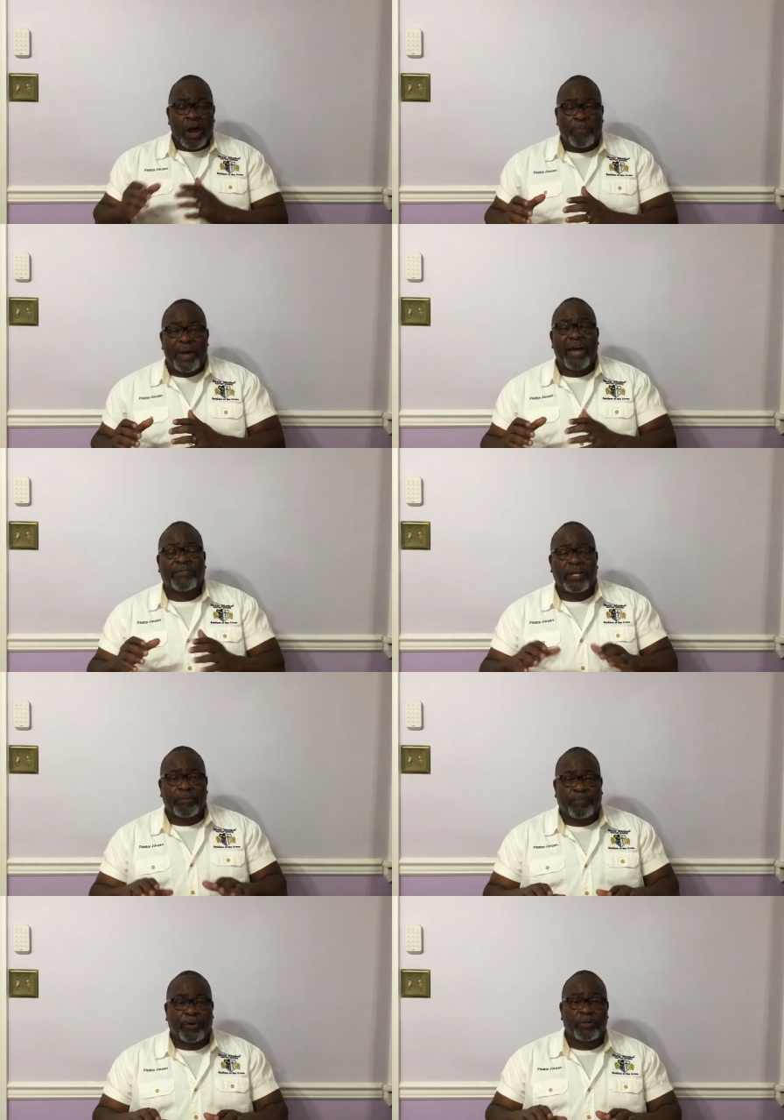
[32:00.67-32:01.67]
about
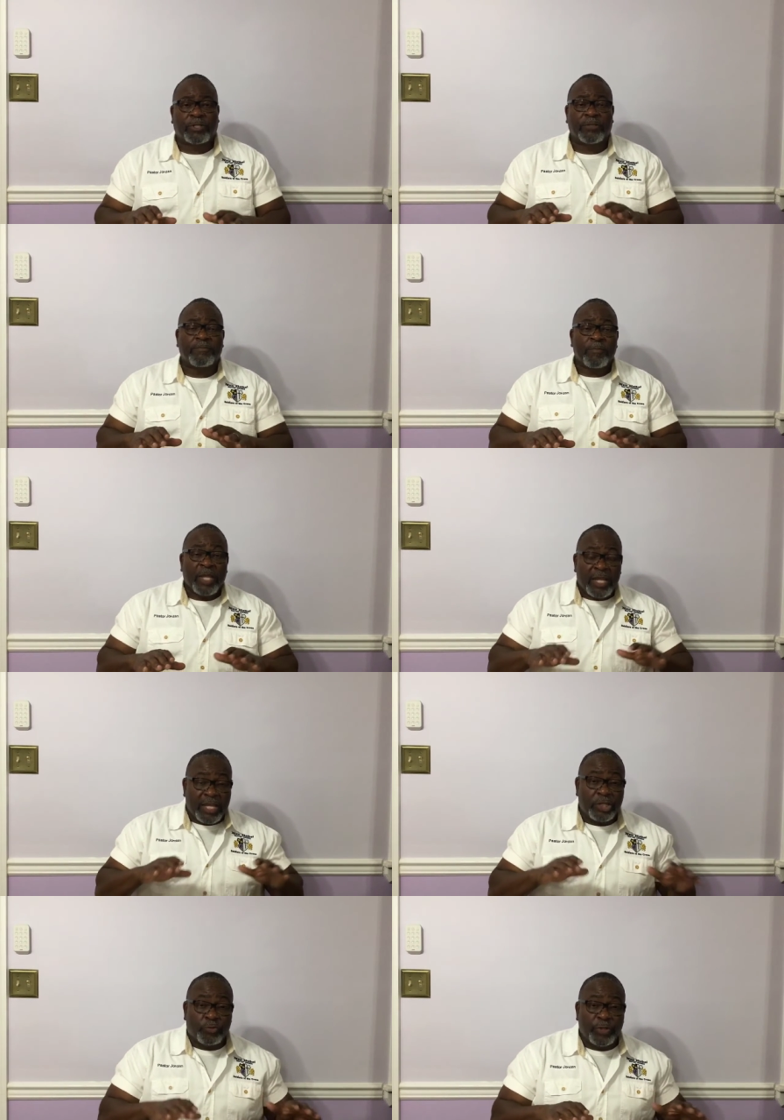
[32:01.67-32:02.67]
that person
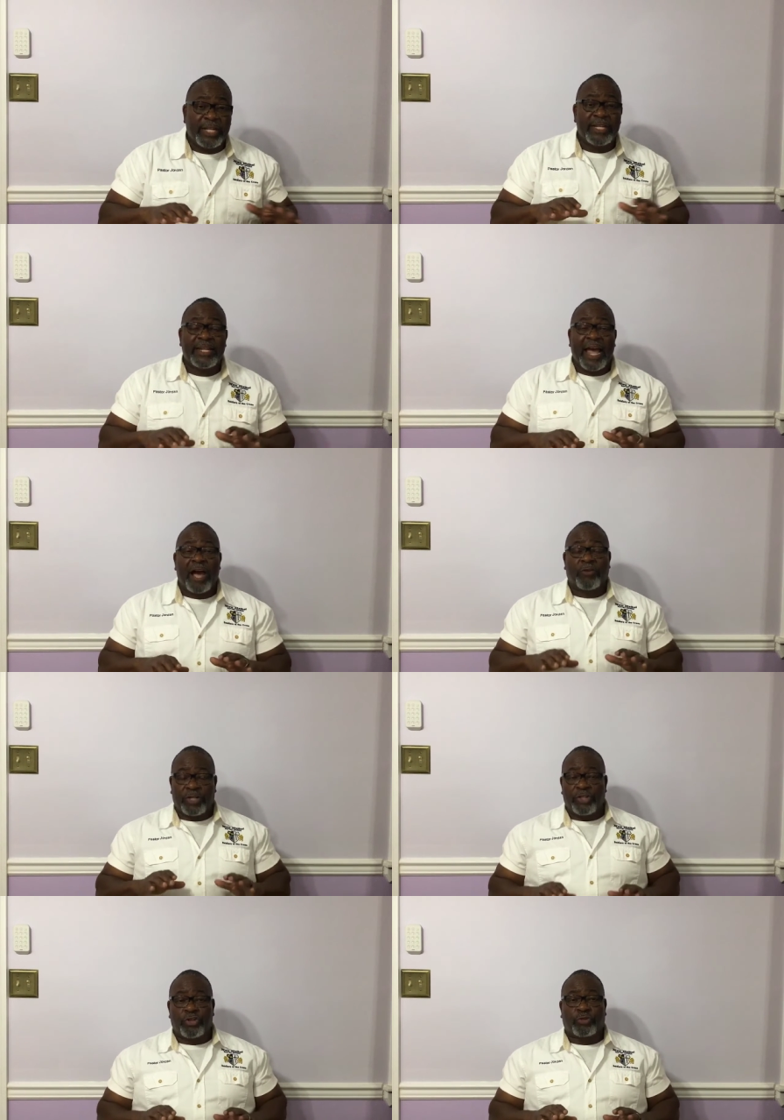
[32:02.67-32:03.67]
is written down
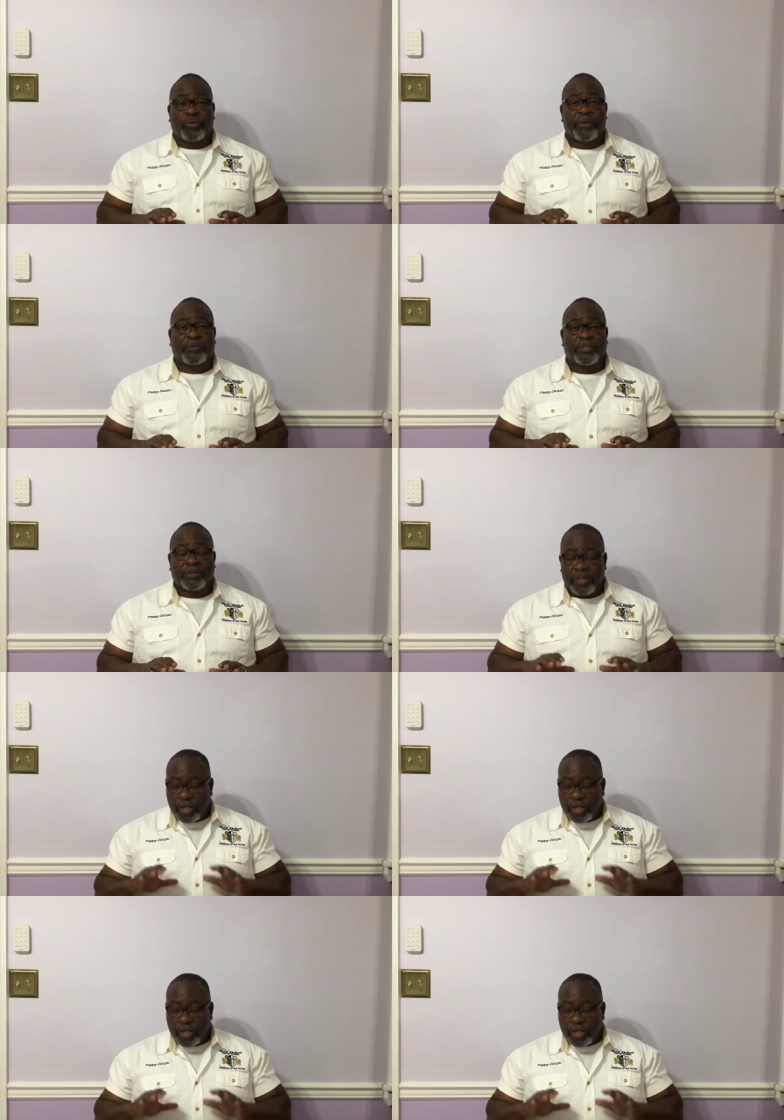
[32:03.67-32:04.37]
in the scripture.